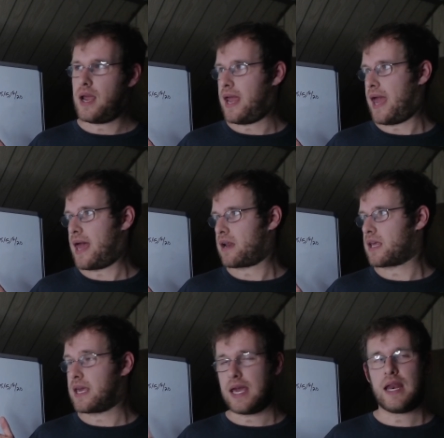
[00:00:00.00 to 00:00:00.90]

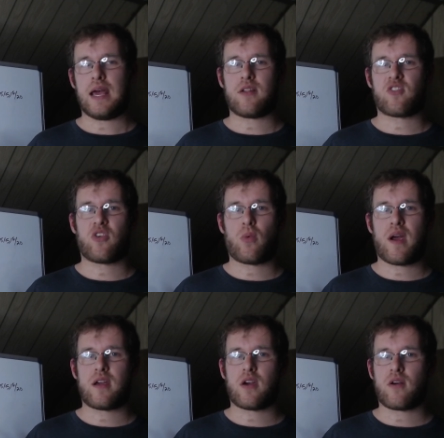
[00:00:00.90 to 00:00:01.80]
and get it to
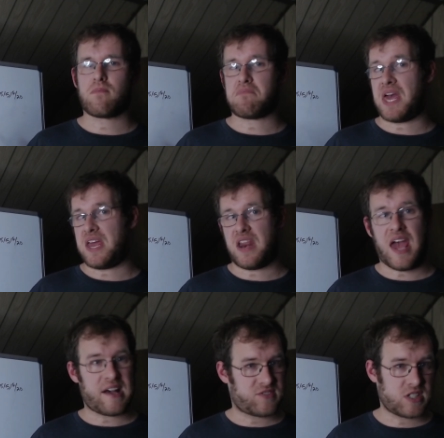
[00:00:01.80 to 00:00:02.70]
where you're
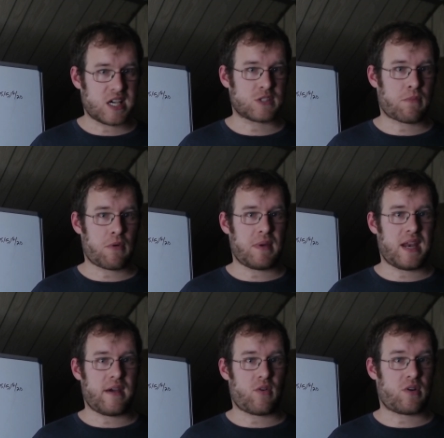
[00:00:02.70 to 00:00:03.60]
8.5 CS per
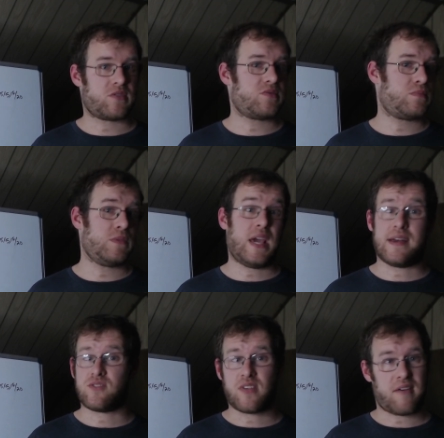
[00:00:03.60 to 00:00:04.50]
minute
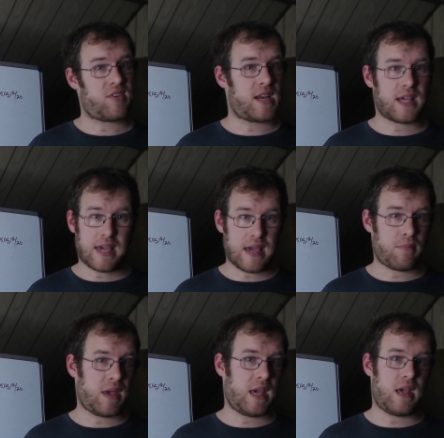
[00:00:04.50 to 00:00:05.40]
and 70
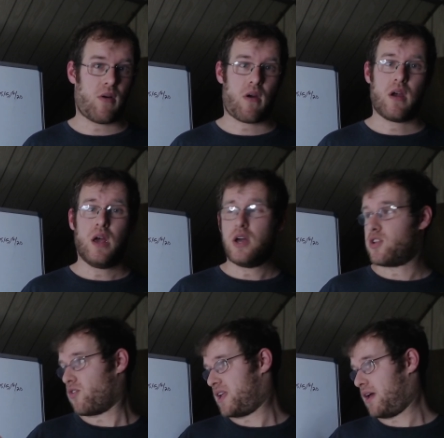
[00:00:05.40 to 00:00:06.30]
KP, or
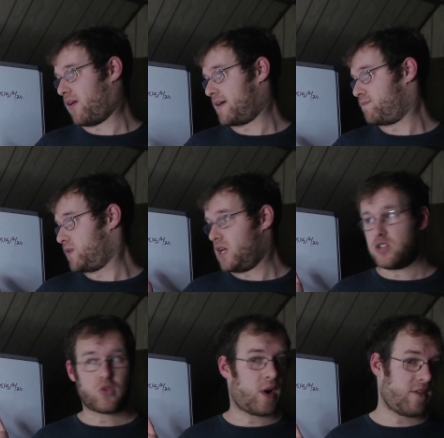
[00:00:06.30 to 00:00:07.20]
you're dealing
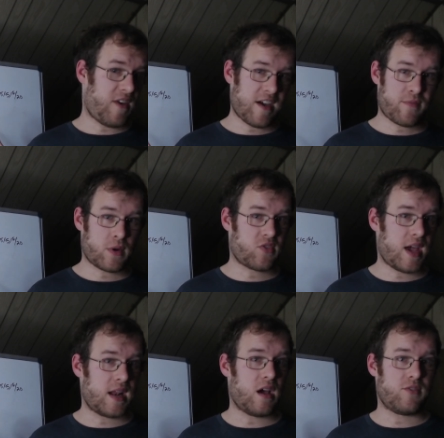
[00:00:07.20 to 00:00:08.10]

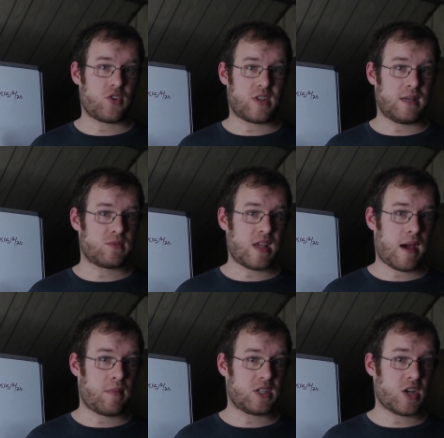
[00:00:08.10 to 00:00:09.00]
25% of your team's
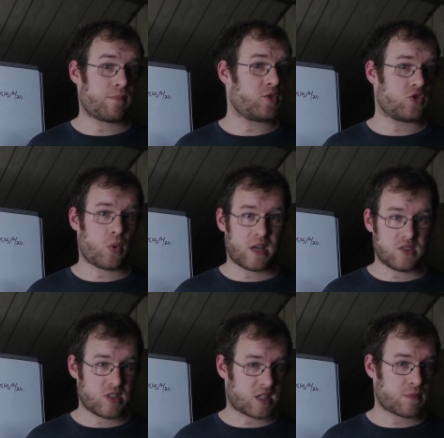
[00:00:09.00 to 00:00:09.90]
damage up to
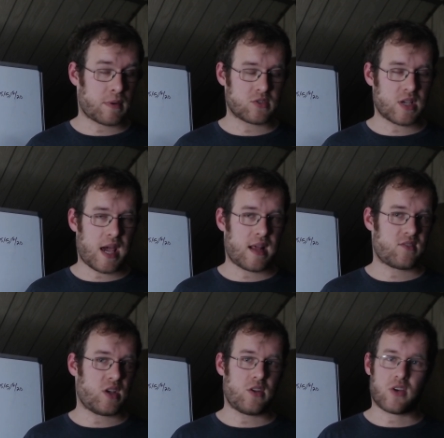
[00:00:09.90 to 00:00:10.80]

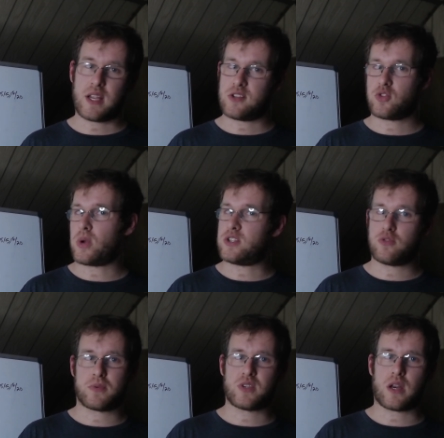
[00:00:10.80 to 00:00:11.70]
26%, and you're getting
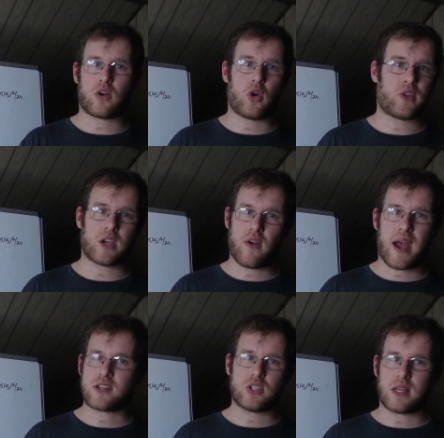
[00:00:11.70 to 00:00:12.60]
22% of gold, like you're
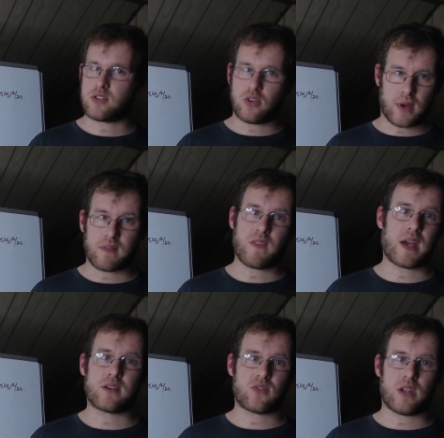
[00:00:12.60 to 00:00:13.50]
actually like doing
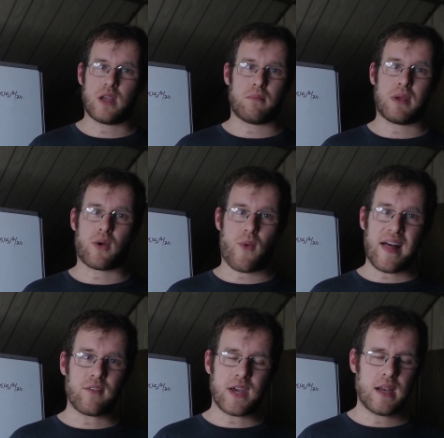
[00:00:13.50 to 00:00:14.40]
things and being
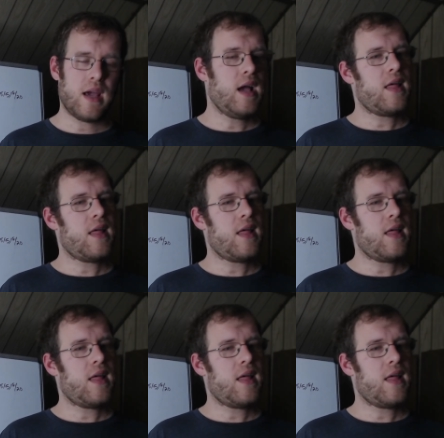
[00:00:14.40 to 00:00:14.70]
relevant,